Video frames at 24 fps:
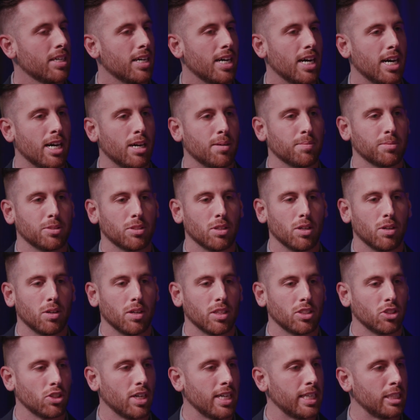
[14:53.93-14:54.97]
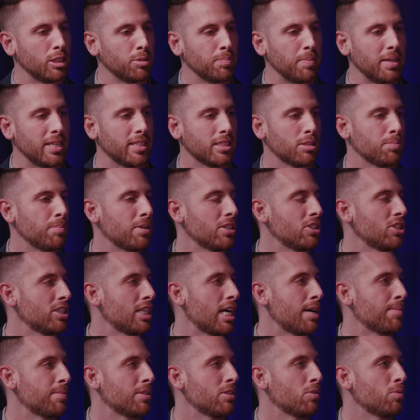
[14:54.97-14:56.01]
So I try to spend as much
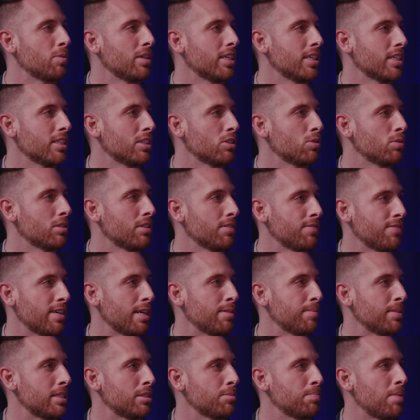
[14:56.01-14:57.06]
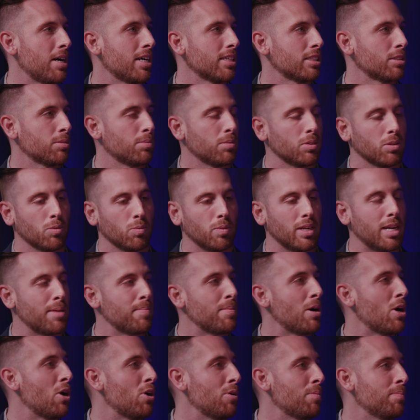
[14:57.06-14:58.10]
time on the weekends with the family as possible, and when I'm
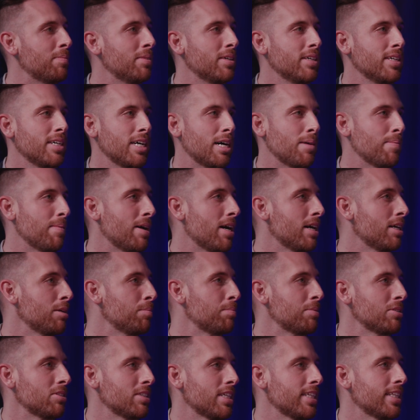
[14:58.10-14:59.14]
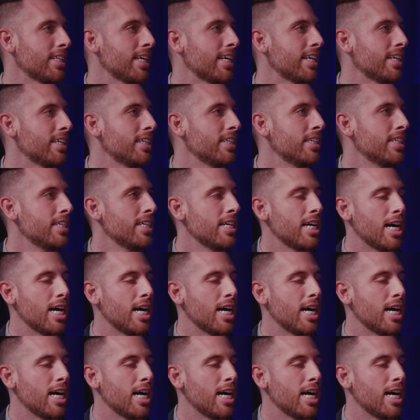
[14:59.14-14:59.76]
home, I'm 100% there.